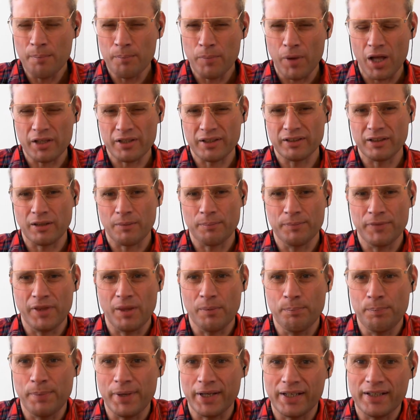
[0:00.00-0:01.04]
But I think
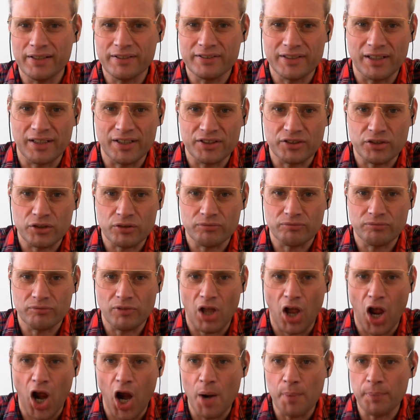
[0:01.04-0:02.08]
the biggest skill is just
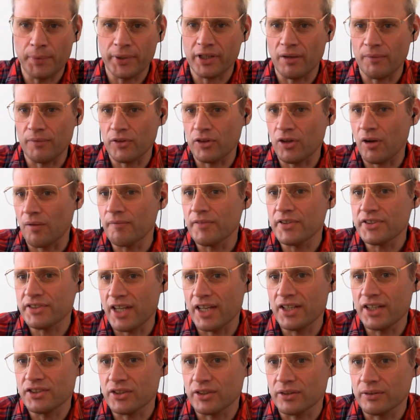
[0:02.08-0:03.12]
opening up the
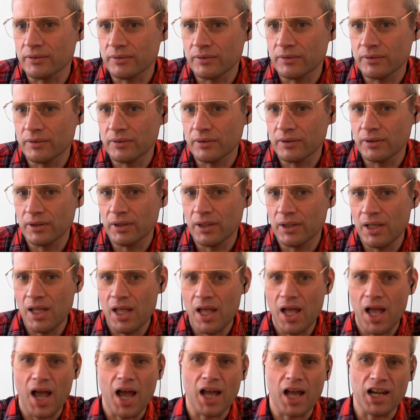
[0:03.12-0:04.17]
conversation,
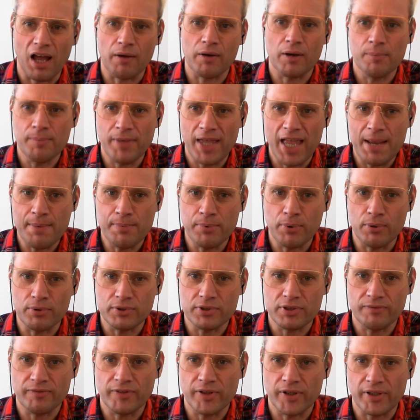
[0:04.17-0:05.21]
allowing people
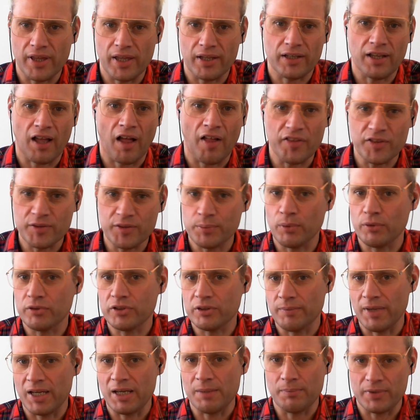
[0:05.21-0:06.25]
to feel they're comfortable
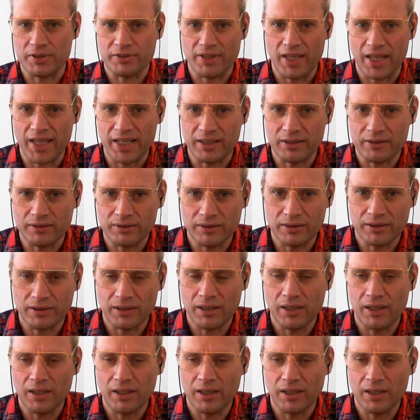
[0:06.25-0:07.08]
to make a mistake,